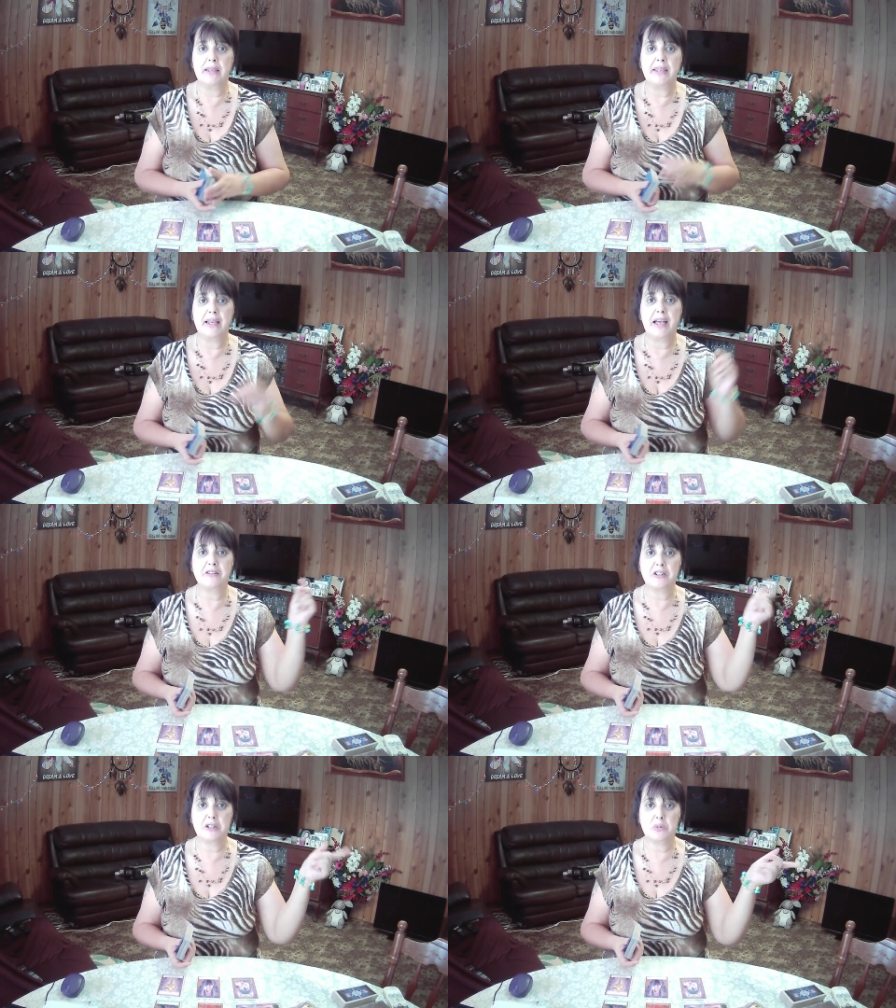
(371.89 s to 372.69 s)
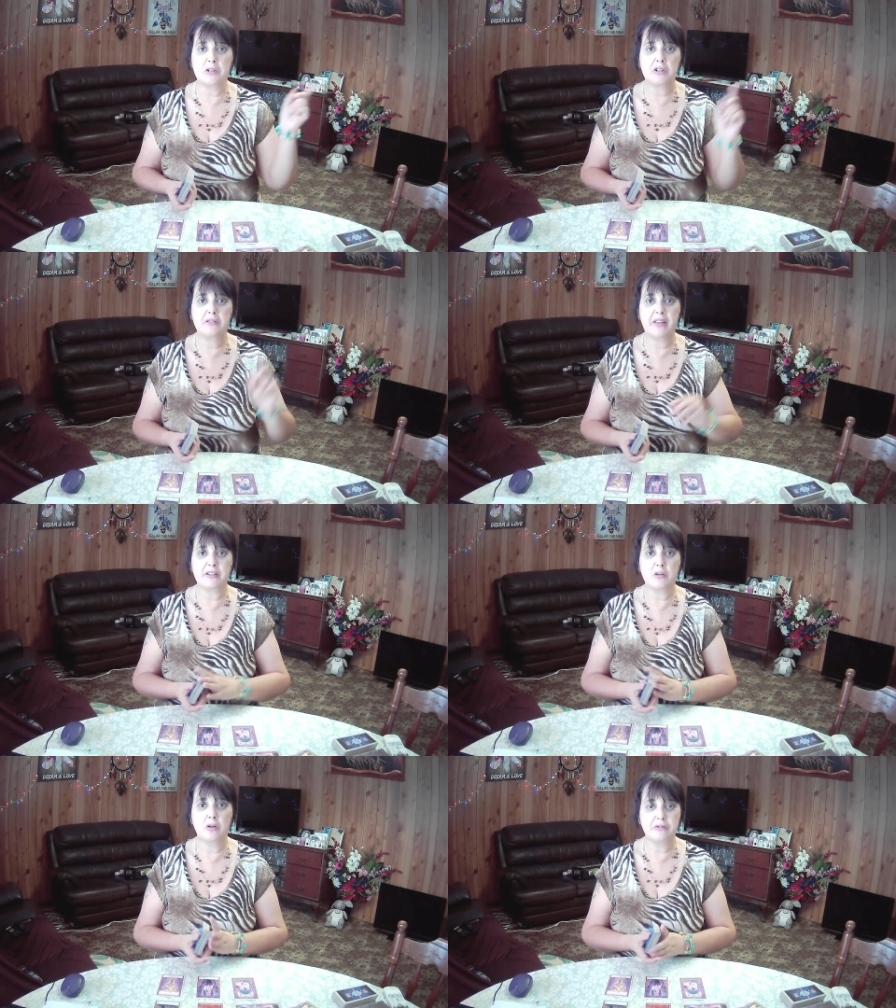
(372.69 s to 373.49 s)
You can't just switch
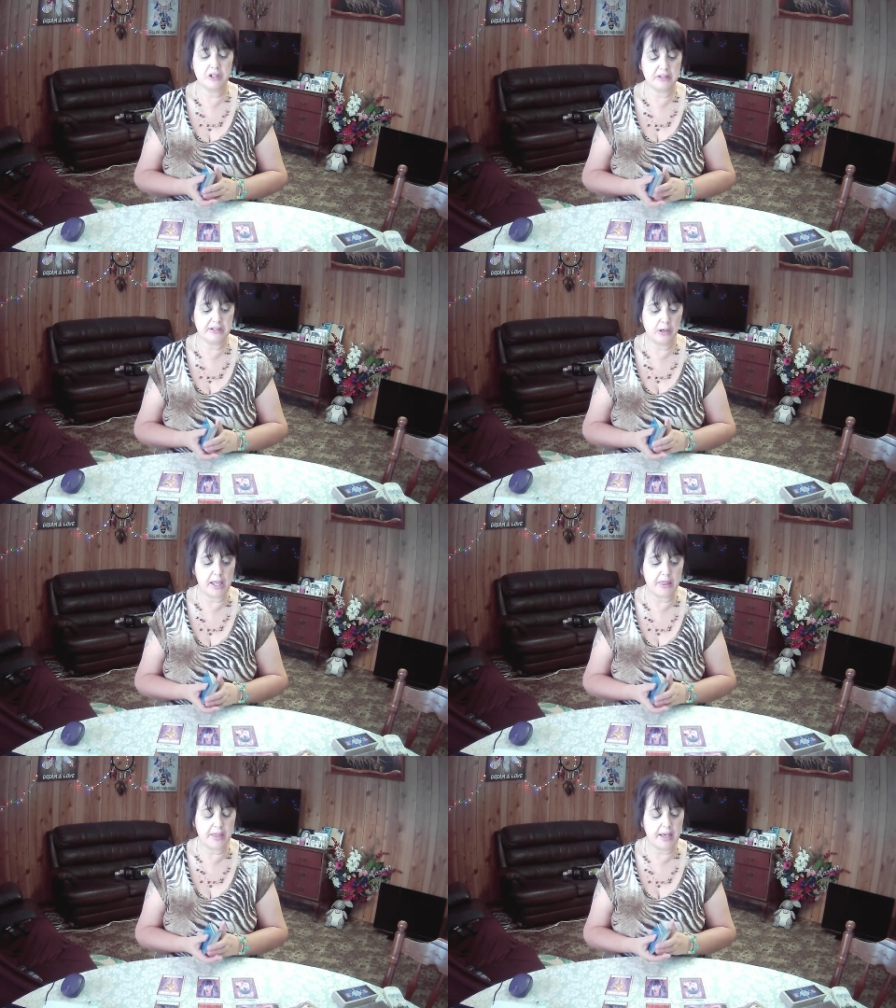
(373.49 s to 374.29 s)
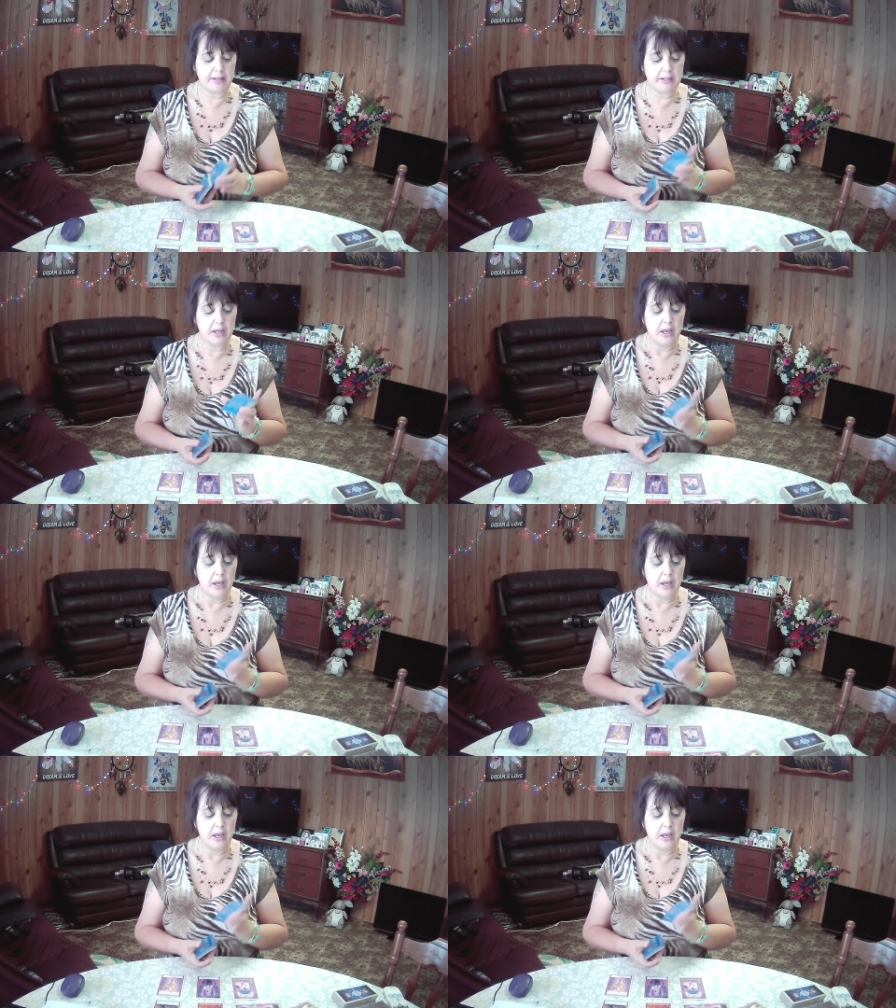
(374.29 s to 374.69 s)
things off just like that